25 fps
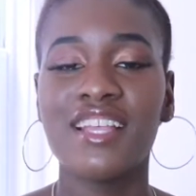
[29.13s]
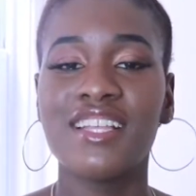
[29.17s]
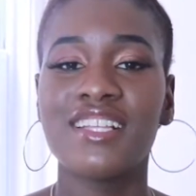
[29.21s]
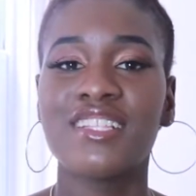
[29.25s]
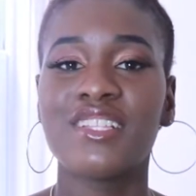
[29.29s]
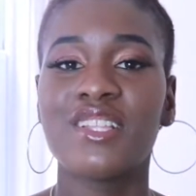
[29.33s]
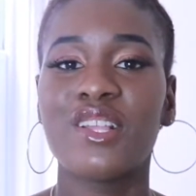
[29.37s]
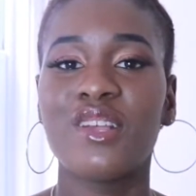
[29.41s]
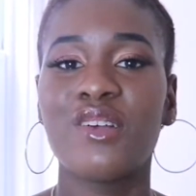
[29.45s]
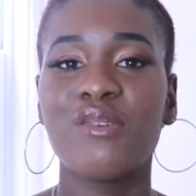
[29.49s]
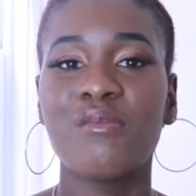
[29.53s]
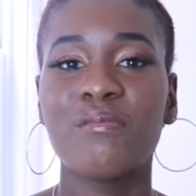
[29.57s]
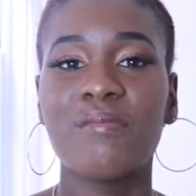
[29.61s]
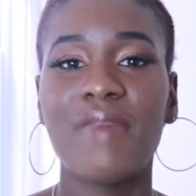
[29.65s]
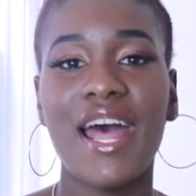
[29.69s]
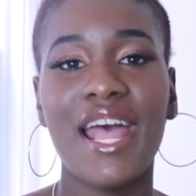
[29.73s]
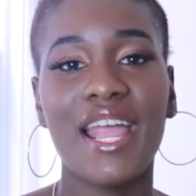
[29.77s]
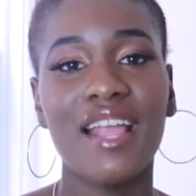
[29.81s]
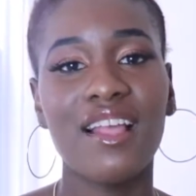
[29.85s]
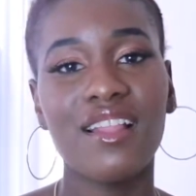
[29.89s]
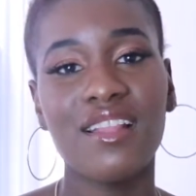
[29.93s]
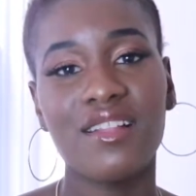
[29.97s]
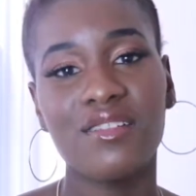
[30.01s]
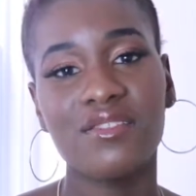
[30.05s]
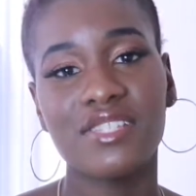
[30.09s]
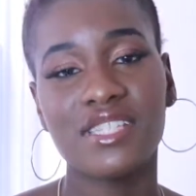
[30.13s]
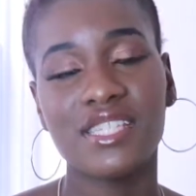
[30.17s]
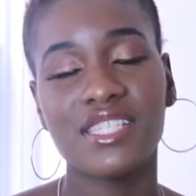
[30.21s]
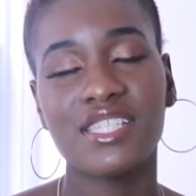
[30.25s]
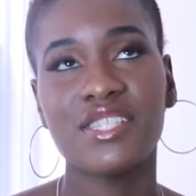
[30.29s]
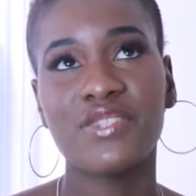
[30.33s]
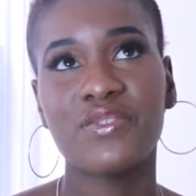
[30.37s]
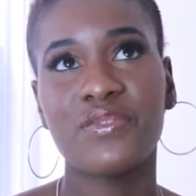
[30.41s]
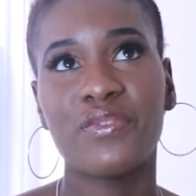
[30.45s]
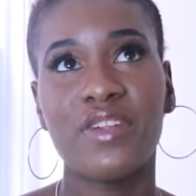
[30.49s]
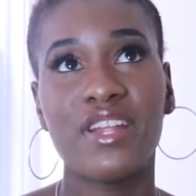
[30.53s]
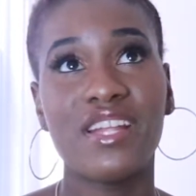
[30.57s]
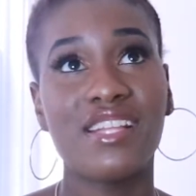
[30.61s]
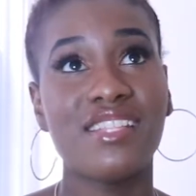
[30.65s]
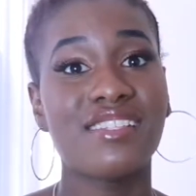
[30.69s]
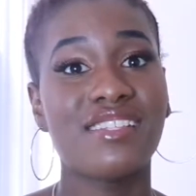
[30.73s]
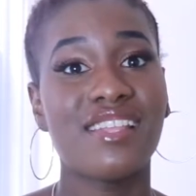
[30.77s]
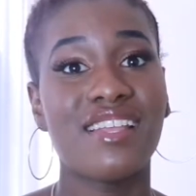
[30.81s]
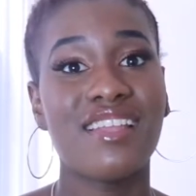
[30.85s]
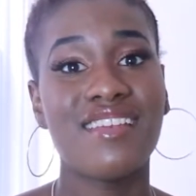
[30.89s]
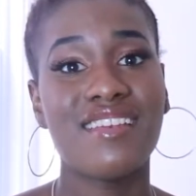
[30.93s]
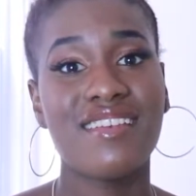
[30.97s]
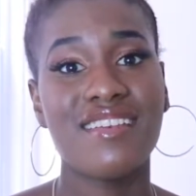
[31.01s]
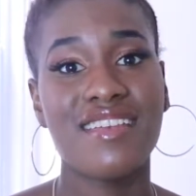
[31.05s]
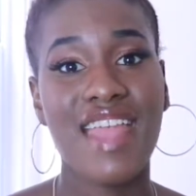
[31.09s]
So my closest friends
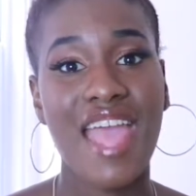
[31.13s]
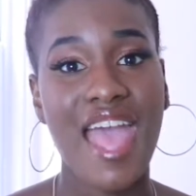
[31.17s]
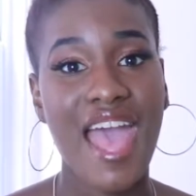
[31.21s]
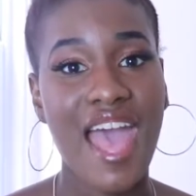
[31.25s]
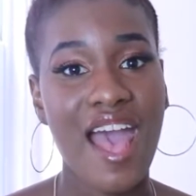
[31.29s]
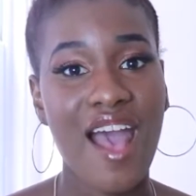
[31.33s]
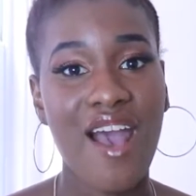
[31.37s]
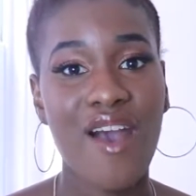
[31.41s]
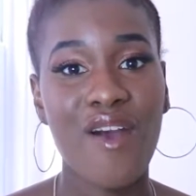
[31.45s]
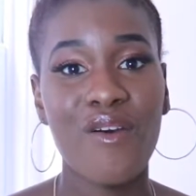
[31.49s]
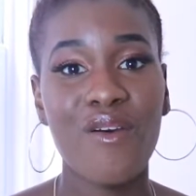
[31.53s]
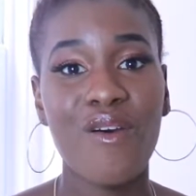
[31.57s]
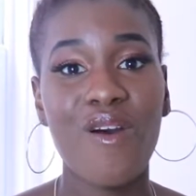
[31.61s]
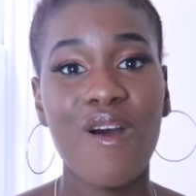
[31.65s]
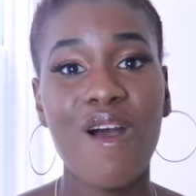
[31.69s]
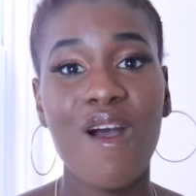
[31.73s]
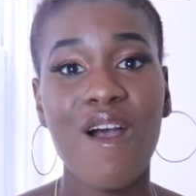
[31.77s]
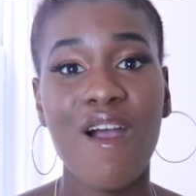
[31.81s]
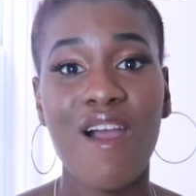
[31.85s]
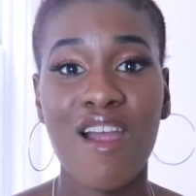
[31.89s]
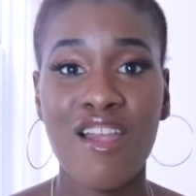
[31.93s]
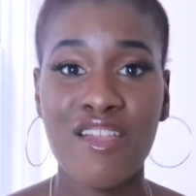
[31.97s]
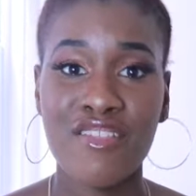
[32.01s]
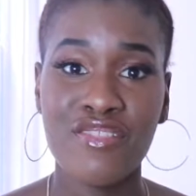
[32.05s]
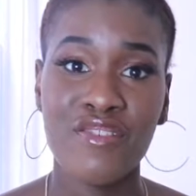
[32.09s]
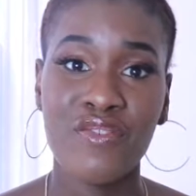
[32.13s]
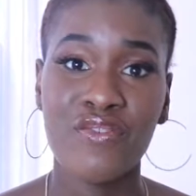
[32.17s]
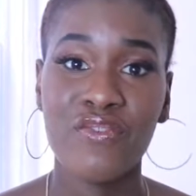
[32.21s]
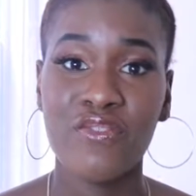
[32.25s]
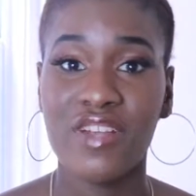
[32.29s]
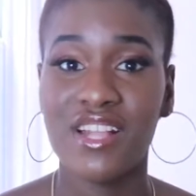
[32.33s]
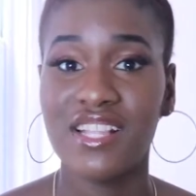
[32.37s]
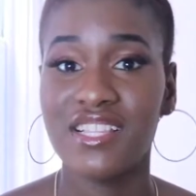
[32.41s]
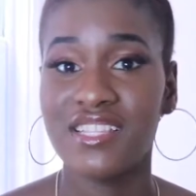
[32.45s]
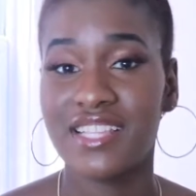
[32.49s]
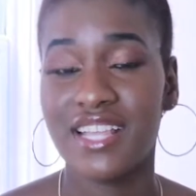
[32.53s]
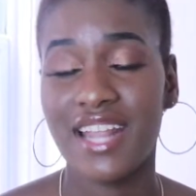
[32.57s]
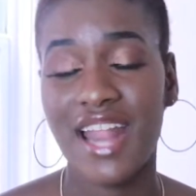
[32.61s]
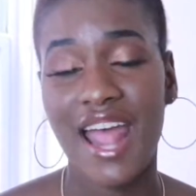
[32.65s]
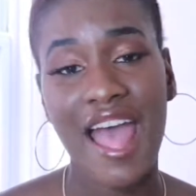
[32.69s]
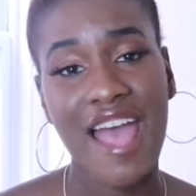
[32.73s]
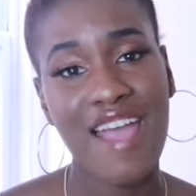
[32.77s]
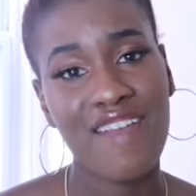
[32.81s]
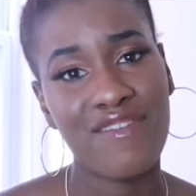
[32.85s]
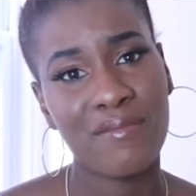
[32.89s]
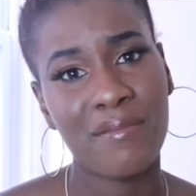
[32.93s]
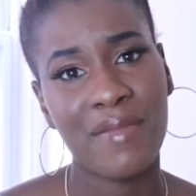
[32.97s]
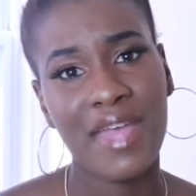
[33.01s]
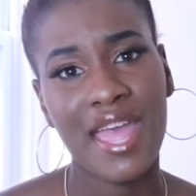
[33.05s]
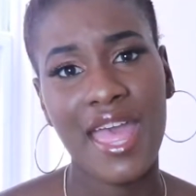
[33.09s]
now are the friends that
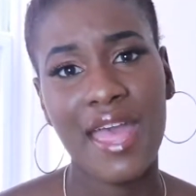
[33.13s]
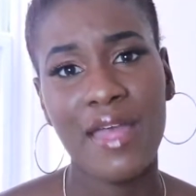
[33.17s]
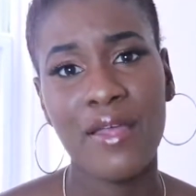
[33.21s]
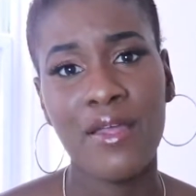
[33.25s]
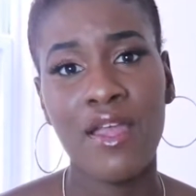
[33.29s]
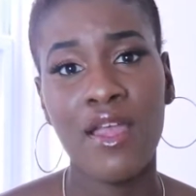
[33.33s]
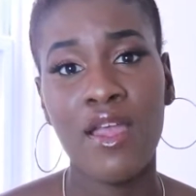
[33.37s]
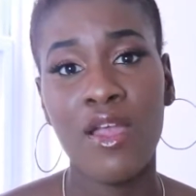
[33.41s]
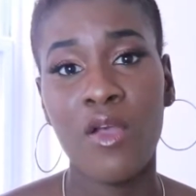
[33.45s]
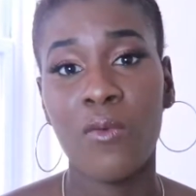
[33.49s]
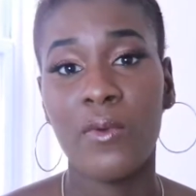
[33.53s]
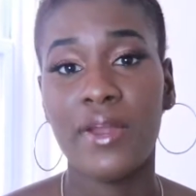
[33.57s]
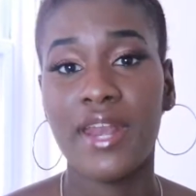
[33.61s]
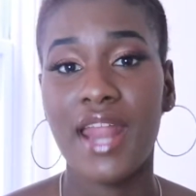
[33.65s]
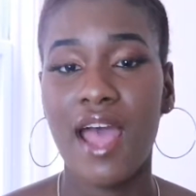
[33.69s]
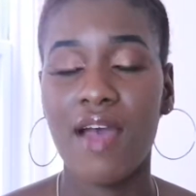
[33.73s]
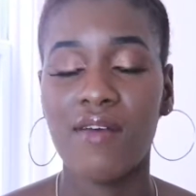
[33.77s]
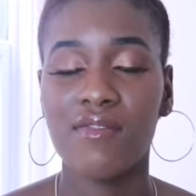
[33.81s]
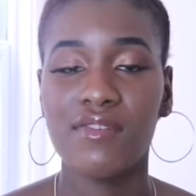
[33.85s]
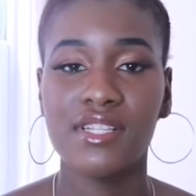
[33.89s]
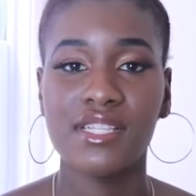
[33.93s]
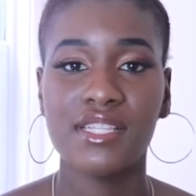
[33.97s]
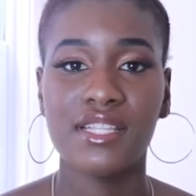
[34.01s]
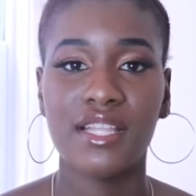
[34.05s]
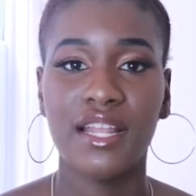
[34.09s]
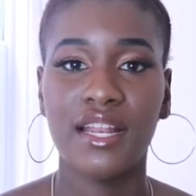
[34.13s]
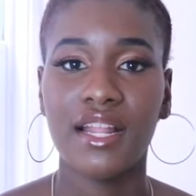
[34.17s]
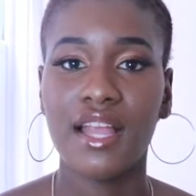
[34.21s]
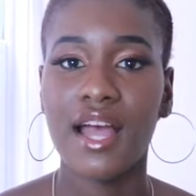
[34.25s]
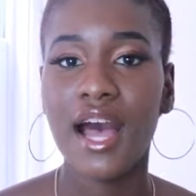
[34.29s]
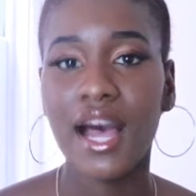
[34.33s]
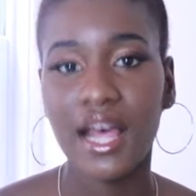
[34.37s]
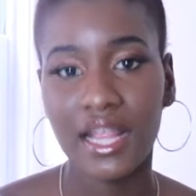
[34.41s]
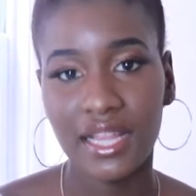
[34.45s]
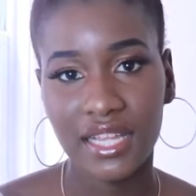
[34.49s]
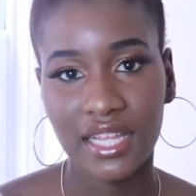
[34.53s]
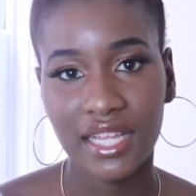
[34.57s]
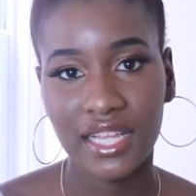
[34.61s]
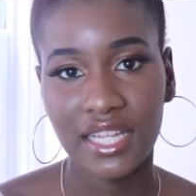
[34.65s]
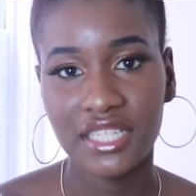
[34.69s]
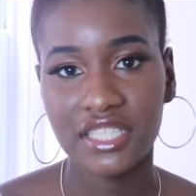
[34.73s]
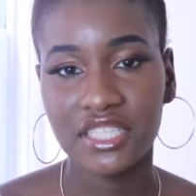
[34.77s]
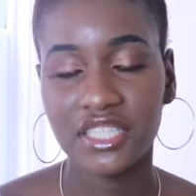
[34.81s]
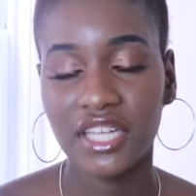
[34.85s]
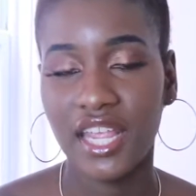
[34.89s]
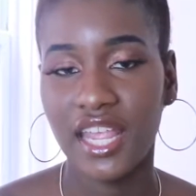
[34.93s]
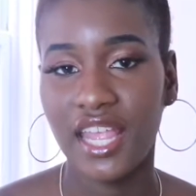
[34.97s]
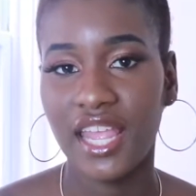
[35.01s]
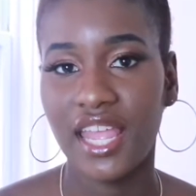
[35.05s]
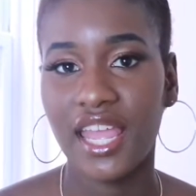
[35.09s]
I've met when I was in college,
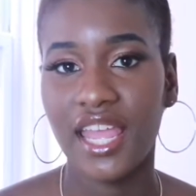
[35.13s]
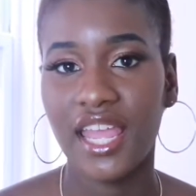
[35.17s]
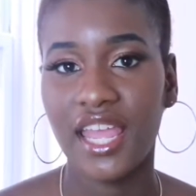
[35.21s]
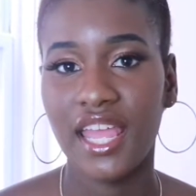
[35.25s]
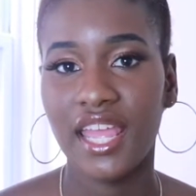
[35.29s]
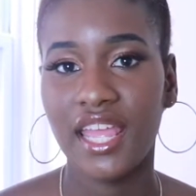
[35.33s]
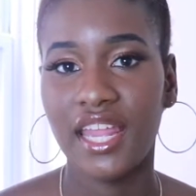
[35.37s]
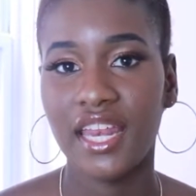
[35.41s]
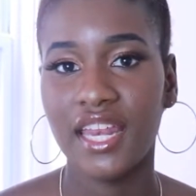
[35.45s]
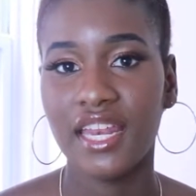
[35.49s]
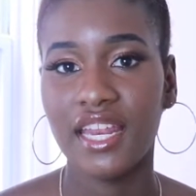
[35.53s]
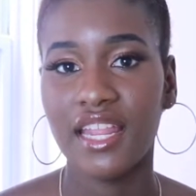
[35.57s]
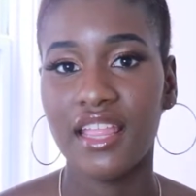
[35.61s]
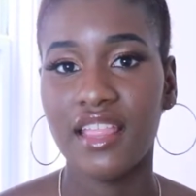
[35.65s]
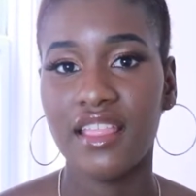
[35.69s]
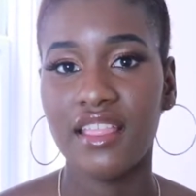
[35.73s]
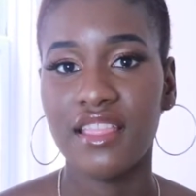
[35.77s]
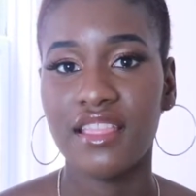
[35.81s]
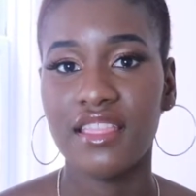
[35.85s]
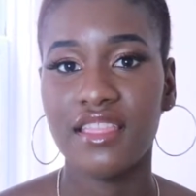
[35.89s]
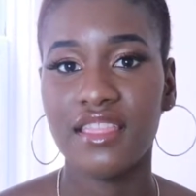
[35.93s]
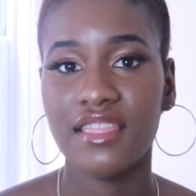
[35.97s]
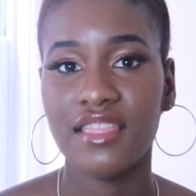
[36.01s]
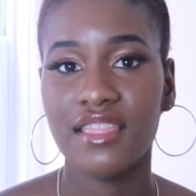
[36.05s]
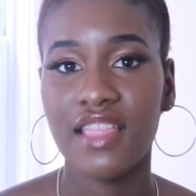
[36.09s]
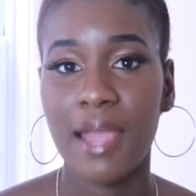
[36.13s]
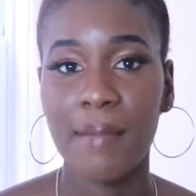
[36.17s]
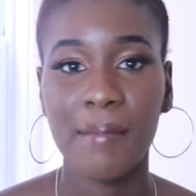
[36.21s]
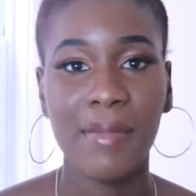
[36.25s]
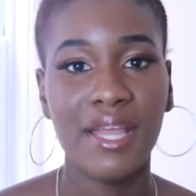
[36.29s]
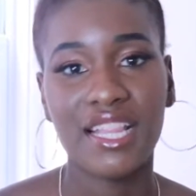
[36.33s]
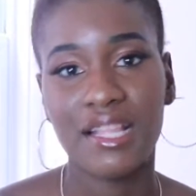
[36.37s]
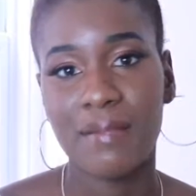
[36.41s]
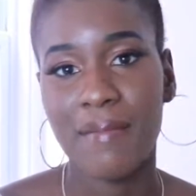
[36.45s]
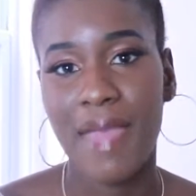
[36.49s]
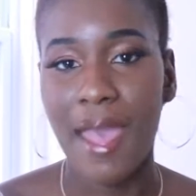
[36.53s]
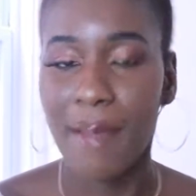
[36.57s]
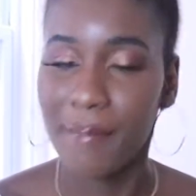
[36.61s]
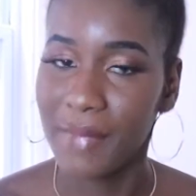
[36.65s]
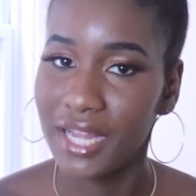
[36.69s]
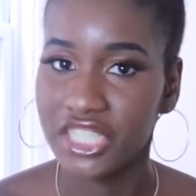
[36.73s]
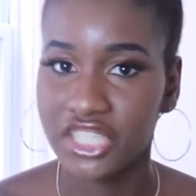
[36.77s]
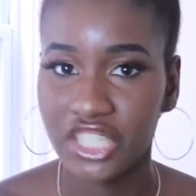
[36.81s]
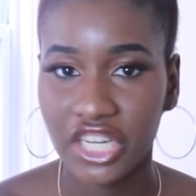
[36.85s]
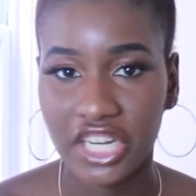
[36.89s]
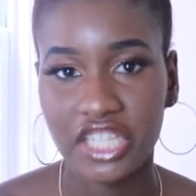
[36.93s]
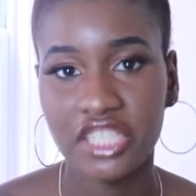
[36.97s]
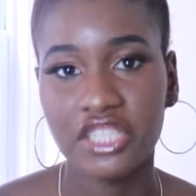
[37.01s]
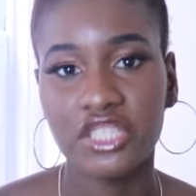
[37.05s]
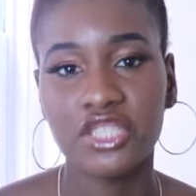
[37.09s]
and I met them at my
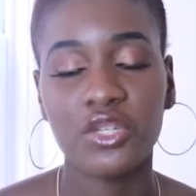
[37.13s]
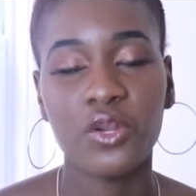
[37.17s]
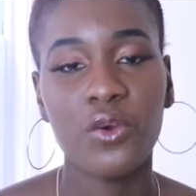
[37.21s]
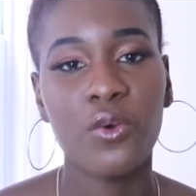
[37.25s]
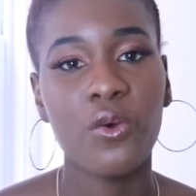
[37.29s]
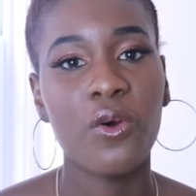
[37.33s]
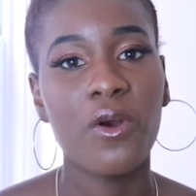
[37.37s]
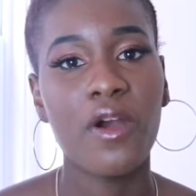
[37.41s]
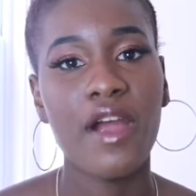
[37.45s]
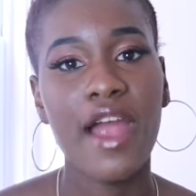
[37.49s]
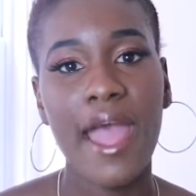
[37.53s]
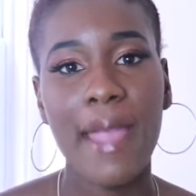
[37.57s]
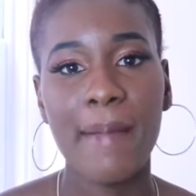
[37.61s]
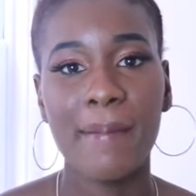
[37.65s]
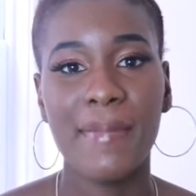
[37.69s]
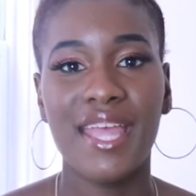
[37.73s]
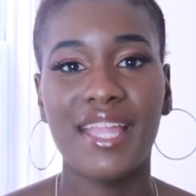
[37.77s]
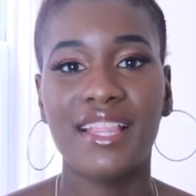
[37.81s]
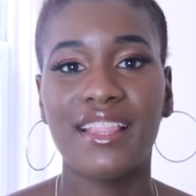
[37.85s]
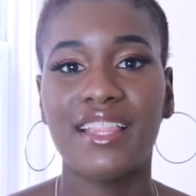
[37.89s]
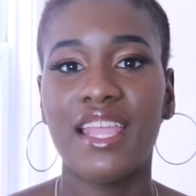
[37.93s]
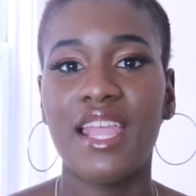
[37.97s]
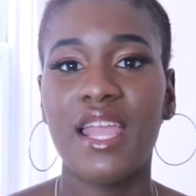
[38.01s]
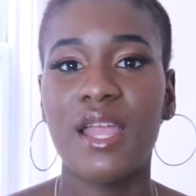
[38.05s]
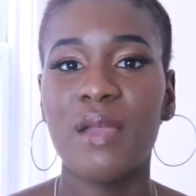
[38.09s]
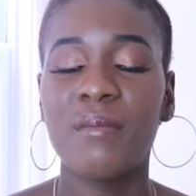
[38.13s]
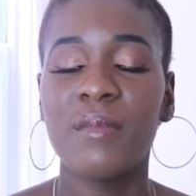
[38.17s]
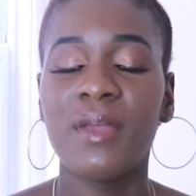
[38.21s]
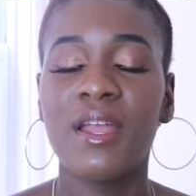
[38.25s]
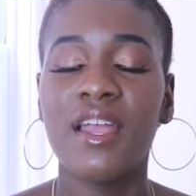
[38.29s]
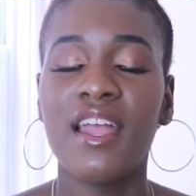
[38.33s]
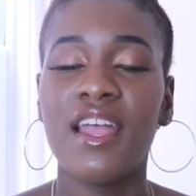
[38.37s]
church or I met them